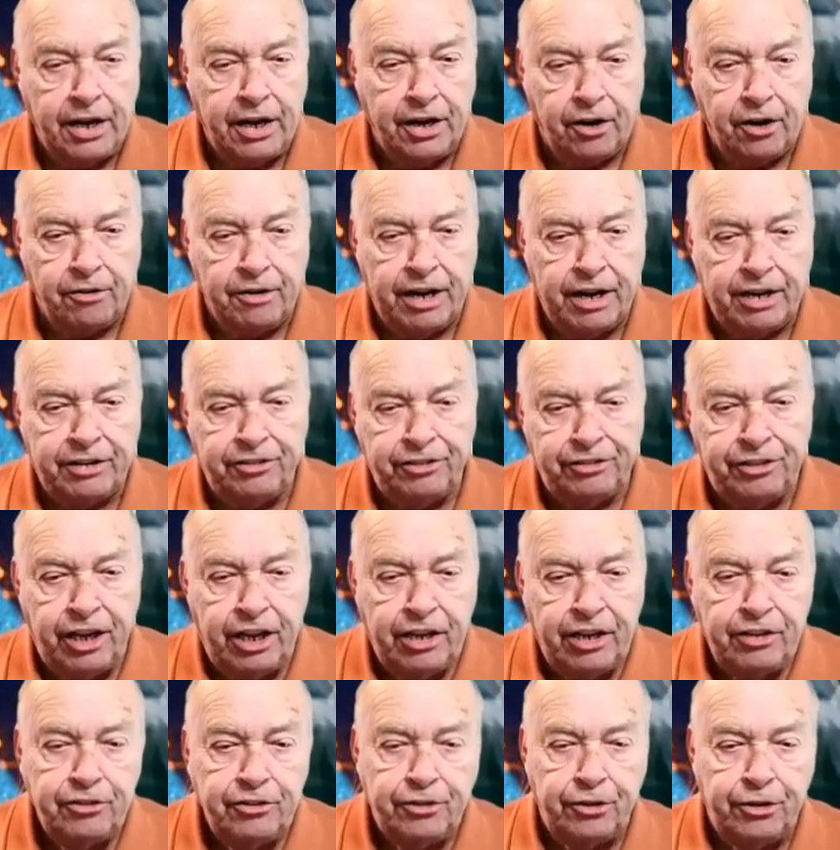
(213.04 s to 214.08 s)
IRS
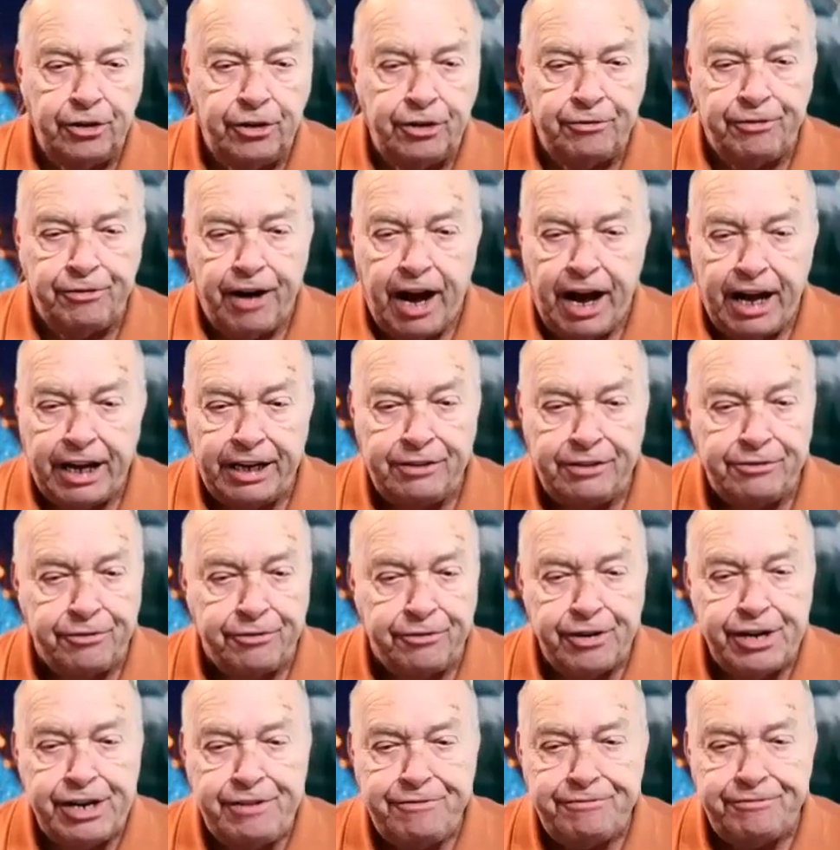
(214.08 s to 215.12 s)
certified
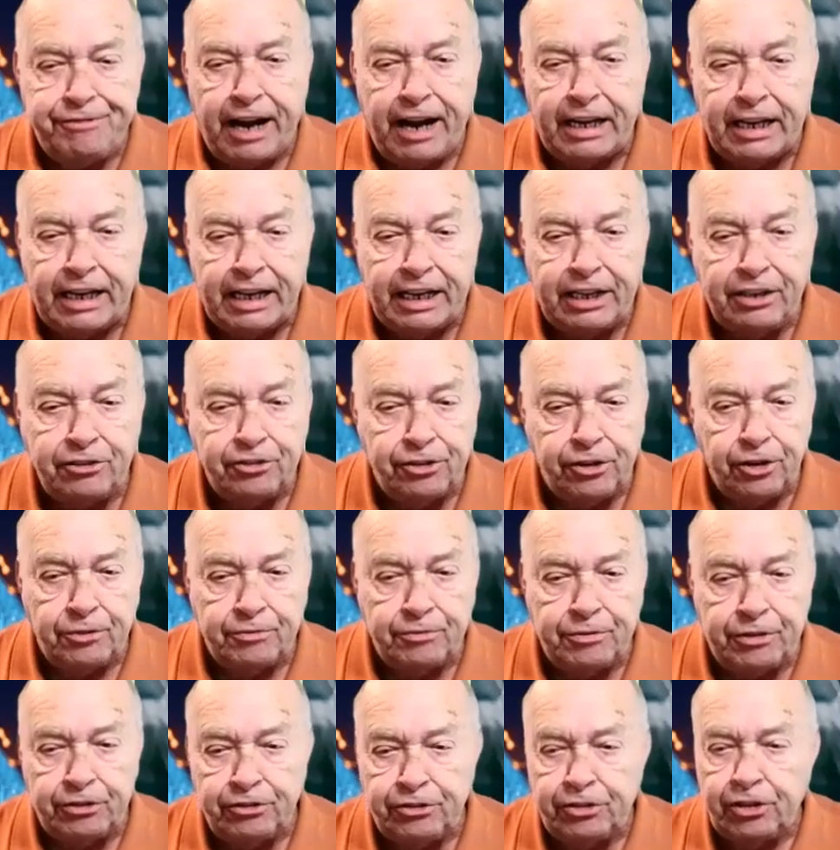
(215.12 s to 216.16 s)
free filing
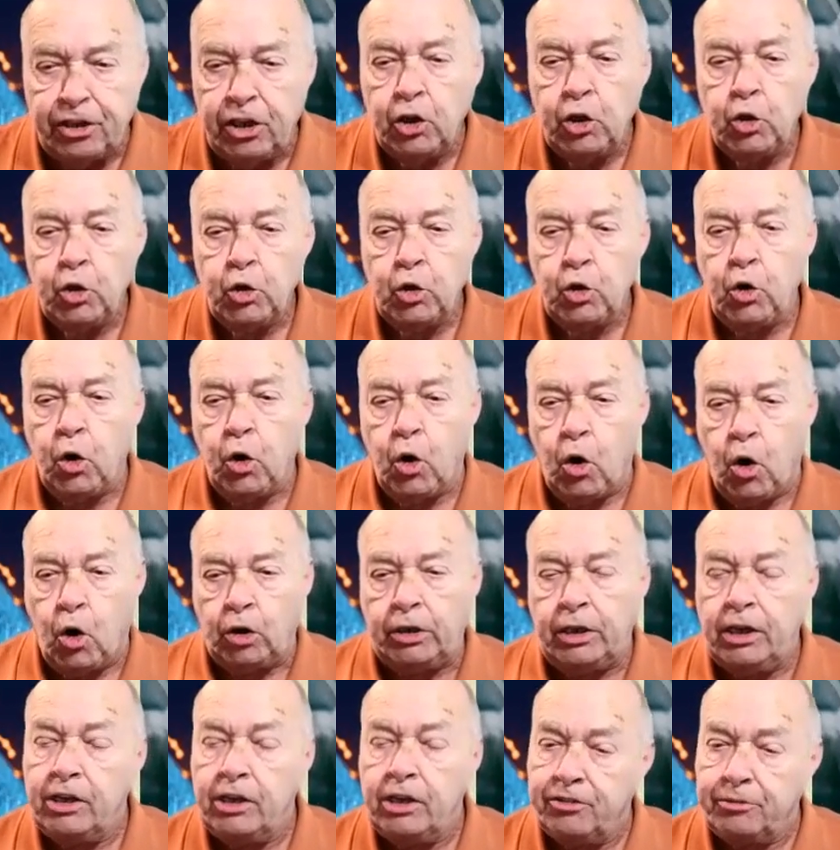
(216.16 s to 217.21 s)
service
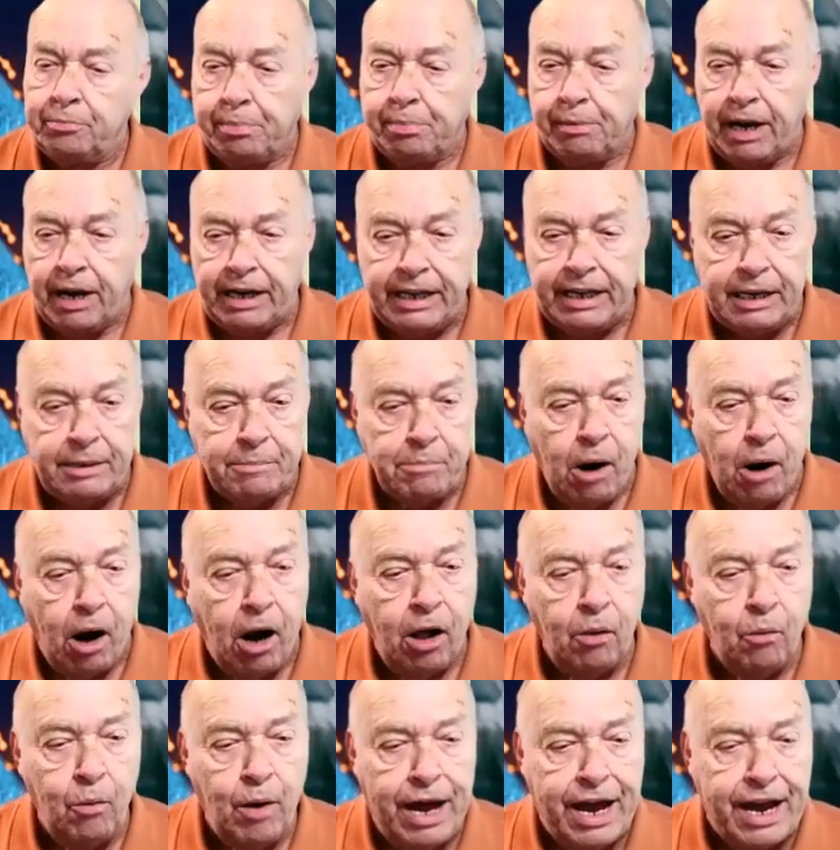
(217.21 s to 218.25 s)
caught spreading
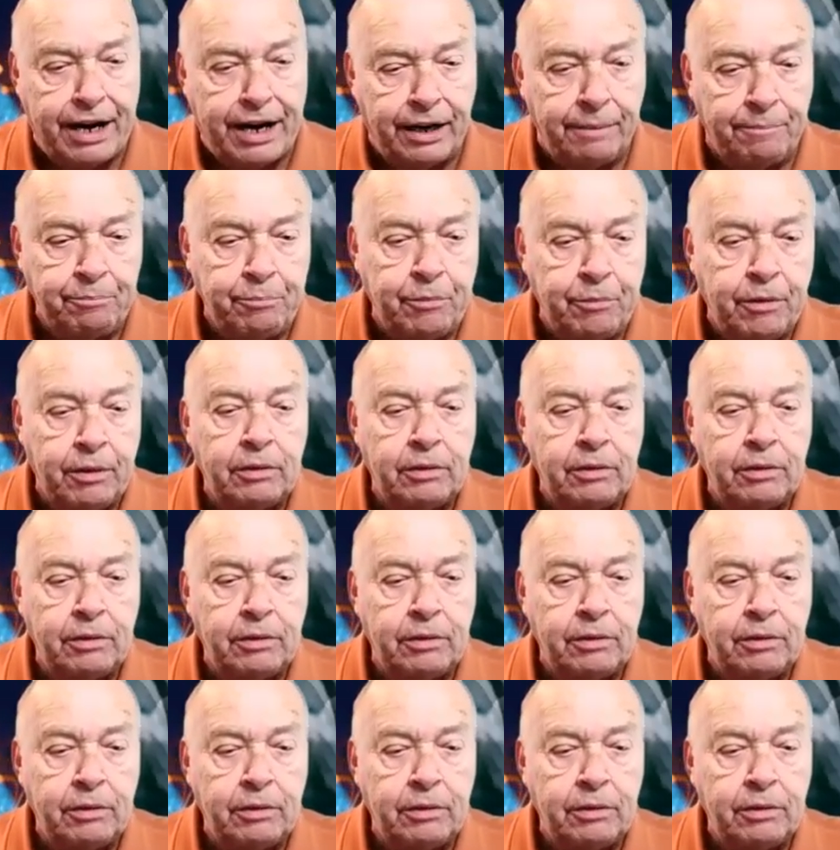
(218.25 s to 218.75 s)
malware.